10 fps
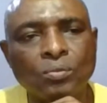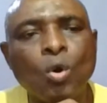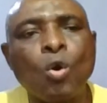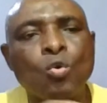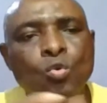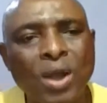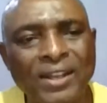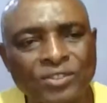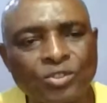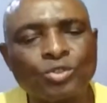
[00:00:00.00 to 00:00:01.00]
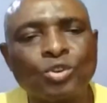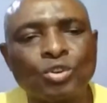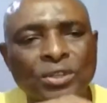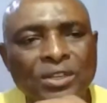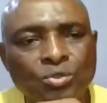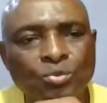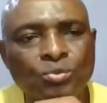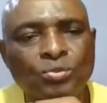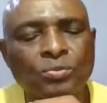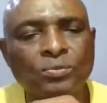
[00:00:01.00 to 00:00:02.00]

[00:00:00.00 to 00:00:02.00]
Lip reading: or who has not understood.